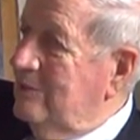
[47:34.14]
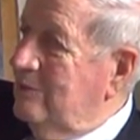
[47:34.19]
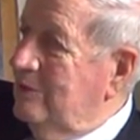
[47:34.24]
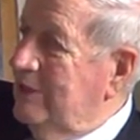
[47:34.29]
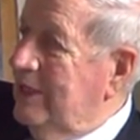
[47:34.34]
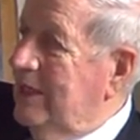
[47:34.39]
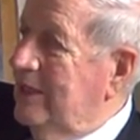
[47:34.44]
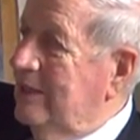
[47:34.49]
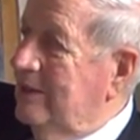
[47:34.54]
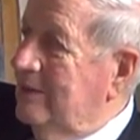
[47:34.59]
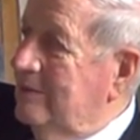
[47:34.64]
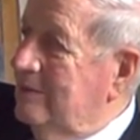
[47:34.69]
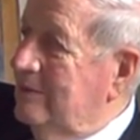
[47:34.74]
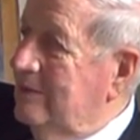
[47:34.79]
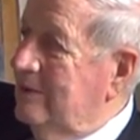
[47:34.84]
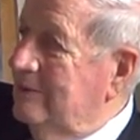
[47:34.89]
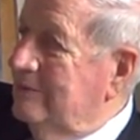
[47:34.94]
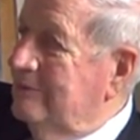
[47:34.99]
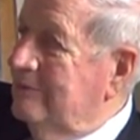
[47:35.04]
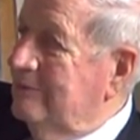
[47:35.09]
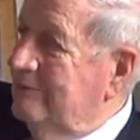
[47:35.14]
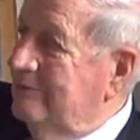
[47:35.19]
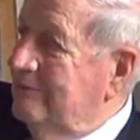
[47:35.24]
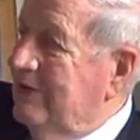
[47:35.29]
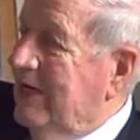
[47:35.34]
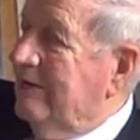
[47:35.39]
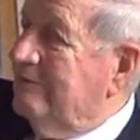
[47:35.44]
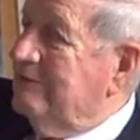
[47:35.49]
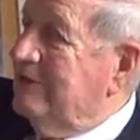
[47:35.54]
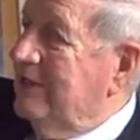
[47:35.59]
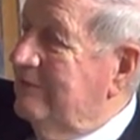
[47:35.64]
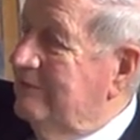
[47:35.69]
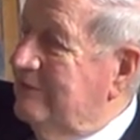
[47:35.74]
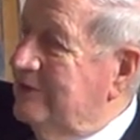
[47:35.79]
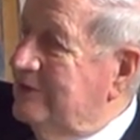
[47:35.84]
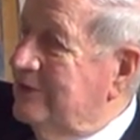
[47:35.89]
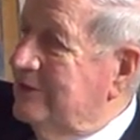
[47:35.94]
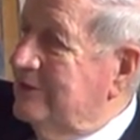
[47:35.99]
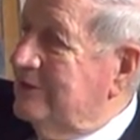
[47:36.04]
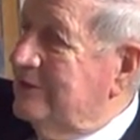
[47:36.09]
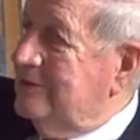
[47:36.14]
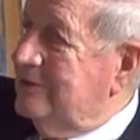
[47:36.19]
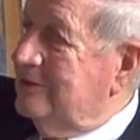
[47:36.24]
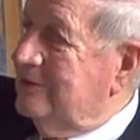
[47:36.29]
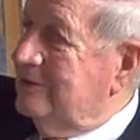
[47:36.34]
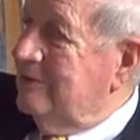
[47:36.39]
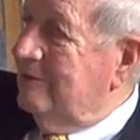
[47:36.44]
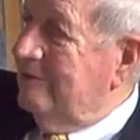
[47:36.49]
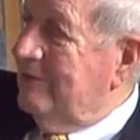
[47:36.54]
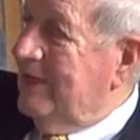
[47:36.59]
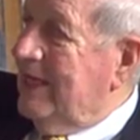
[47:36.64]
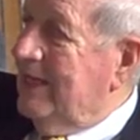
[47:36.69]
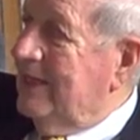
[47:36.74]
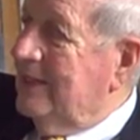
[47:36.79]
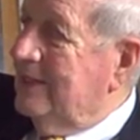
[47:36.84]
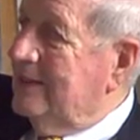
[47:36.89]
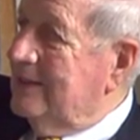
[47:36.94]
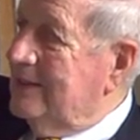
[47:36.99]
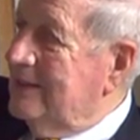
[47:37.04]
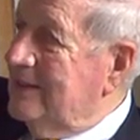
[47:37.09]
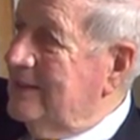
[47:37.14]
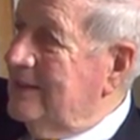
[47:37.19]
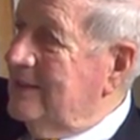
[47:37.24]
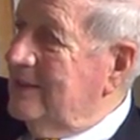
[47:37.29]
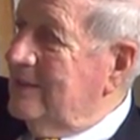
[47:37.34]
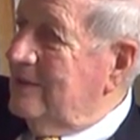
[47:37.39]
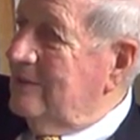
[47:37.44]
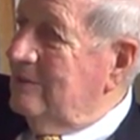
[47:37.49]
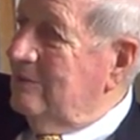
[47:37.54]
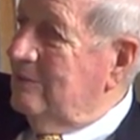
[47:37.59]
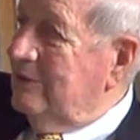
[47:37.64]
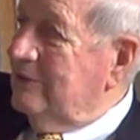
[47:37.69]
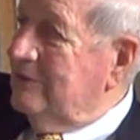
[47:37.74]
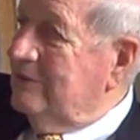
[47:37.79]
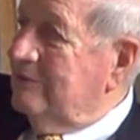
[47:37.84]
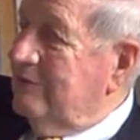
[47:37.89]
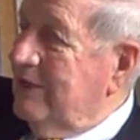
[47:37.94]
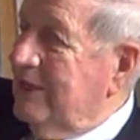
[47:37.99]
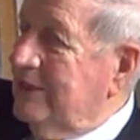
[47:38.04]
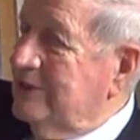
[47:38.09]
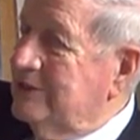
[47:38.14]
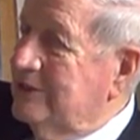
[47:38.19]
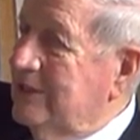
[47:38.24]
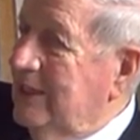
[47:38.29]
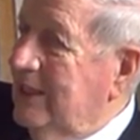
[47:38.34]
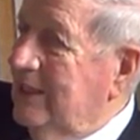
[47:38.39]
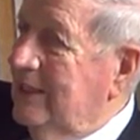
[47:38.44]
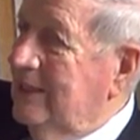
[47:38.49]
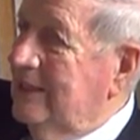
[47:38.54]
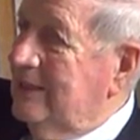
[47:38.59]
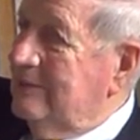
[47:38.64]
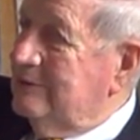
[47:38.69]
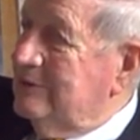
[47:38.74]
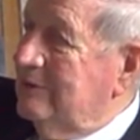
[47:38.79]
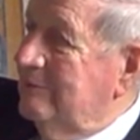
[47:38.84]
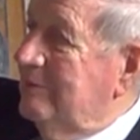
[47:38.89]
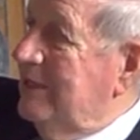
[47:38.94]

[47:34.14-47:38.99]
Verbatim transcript: we had a, a five-day visit to Havana with Frank Stella, and it was